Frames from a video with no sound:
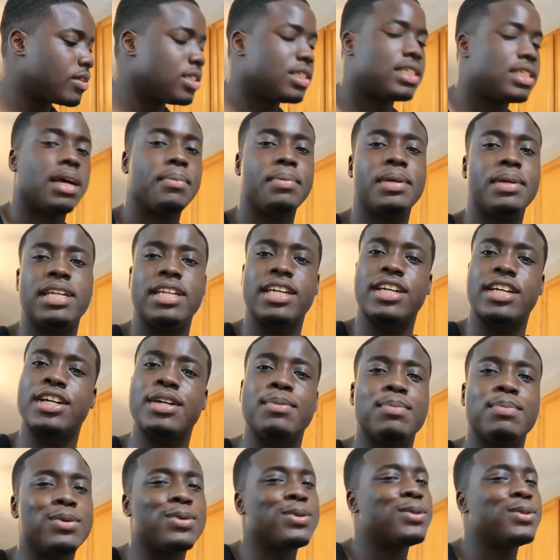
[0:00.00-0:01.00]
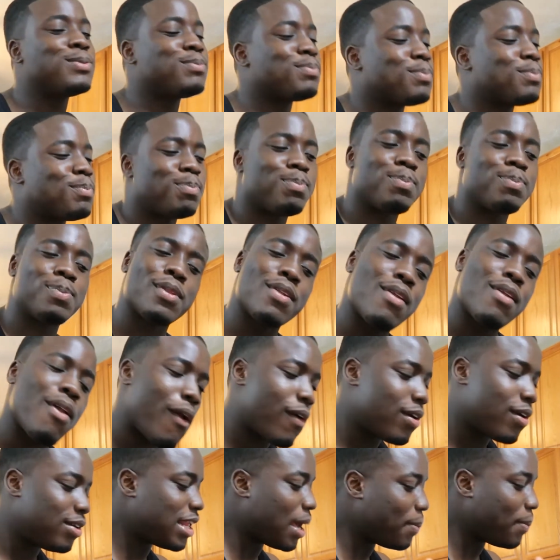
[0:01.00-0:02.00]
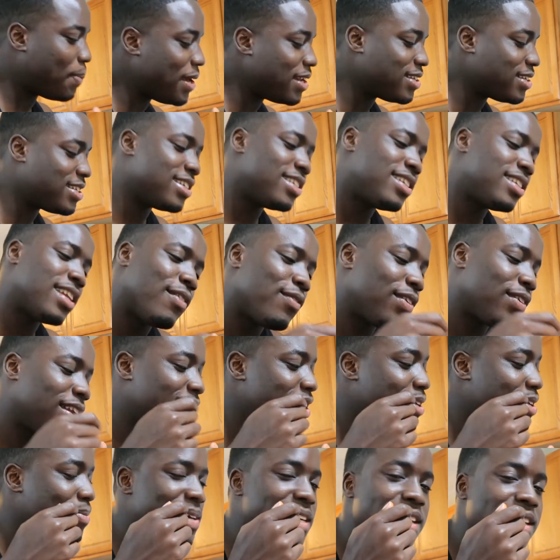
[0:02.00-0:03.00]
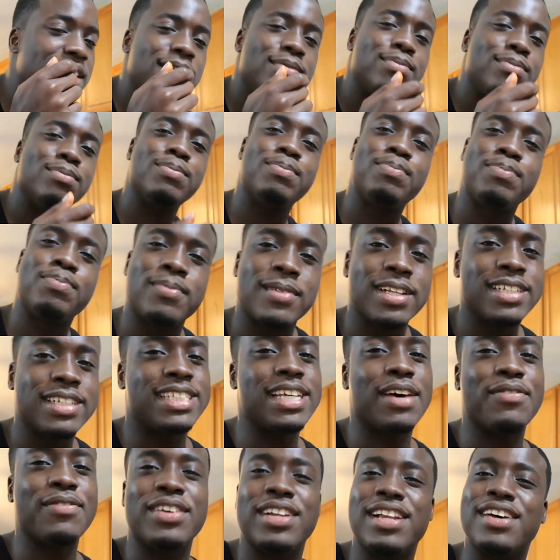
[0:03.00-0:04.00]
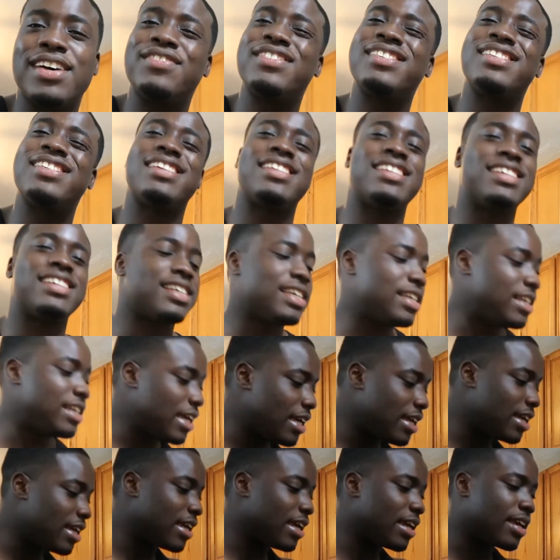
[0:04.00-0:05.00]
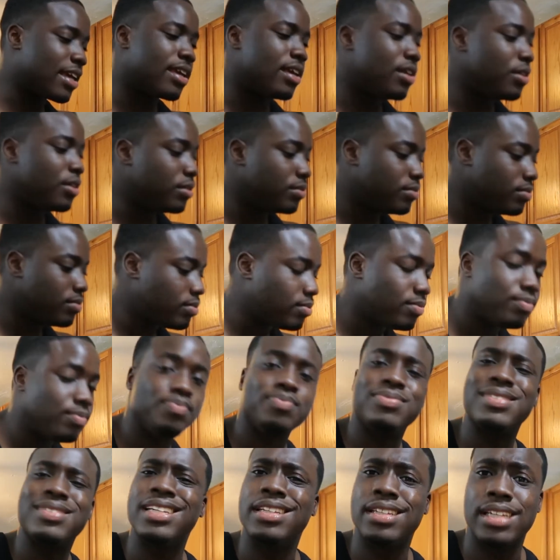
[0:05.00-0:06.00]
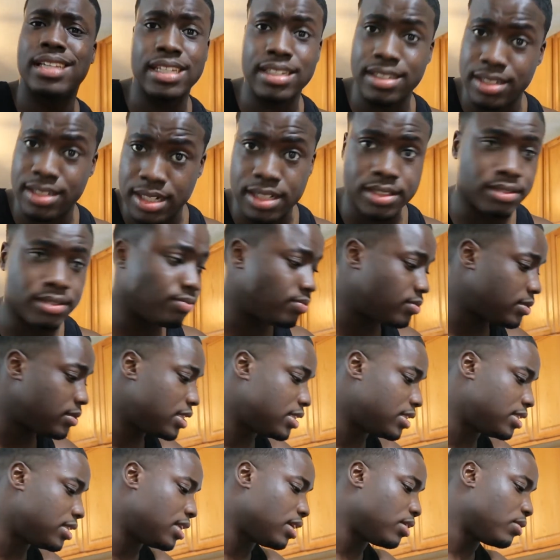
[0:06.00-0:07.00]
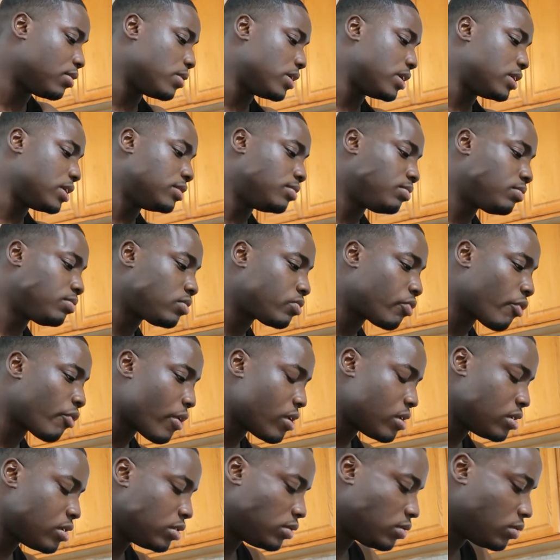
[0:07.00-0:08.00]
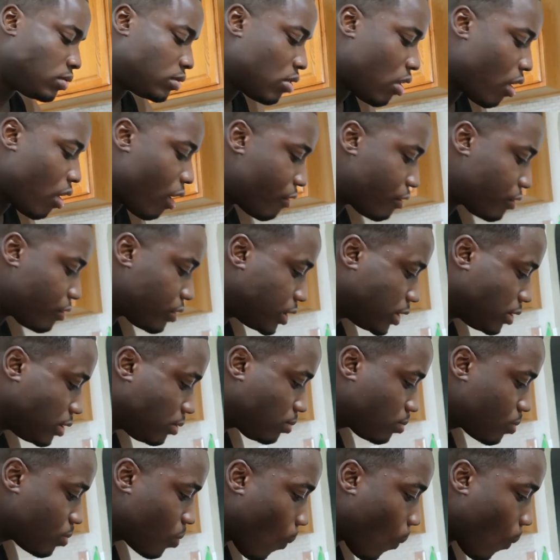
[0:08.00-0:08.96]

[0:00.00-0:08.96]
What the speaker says: See, I'll be in a good mood, not paying attention. I realize I'm eating 7-Eleven, then it get killed. It gets done. It's double. All right.